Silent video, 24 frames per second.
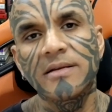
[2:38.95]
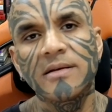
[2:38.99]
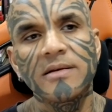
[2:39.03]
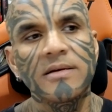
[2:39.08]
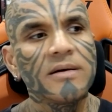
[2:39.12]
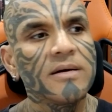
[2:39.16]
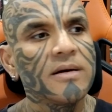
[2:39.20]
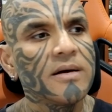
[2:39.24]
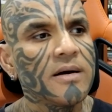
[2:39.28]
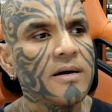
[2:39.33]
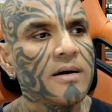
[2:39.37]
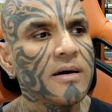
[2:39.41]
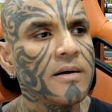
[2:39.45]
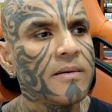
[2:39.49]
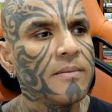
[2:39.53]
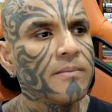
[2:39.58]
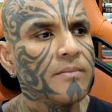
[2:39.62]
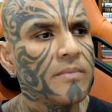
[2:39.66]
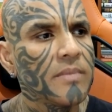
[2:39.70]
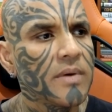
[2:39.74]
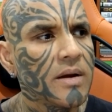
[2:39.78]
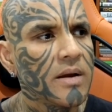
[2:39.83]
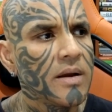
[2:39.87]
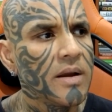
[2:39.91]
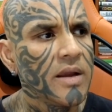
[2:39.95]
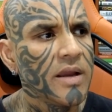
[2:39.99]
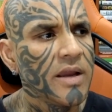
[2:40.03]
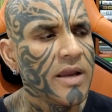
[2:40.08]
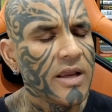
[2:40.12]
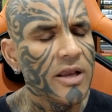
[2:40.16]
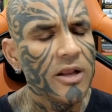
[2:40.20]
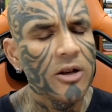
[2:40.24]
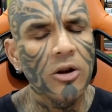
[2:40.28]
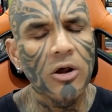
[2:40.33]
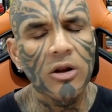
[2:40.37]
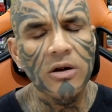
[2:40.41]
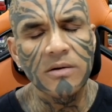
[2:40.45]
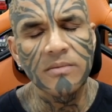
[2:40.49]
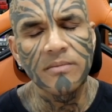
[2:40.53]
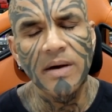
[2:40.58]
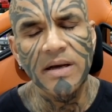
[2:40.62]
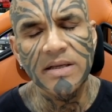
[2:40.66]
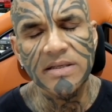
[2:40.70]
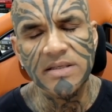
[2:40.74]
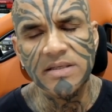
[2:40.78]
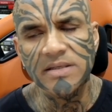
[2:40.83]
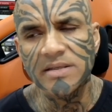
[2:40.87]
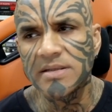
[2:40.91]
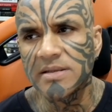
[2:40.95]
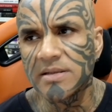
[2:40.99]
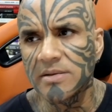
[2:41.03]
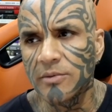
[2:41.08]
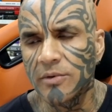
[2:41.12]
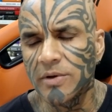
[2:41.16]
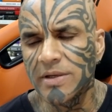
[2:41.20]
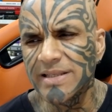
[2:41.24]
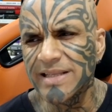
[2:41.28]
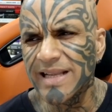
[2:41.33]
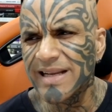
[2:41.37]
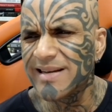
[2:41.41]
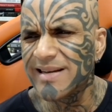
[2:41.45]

uh, Elon Musk's, what is that?